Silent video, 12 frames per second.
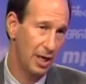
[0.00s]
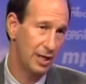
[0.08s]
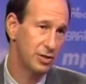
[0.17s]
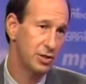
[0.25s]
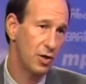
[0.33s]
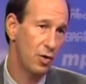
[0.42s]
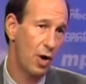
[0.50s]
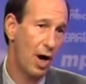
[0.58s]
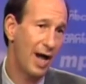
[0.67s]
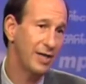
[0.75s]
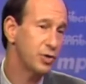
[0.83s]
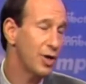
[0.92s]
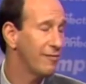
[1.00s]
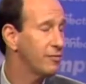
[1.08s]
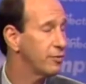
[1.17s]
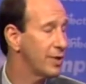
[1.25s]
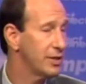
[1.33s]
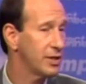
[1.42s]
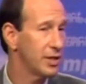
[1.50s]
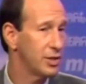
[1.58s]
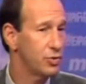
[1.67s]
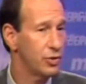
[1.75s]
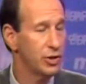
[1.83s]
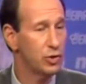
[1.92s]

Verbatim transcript: and so I travel around the country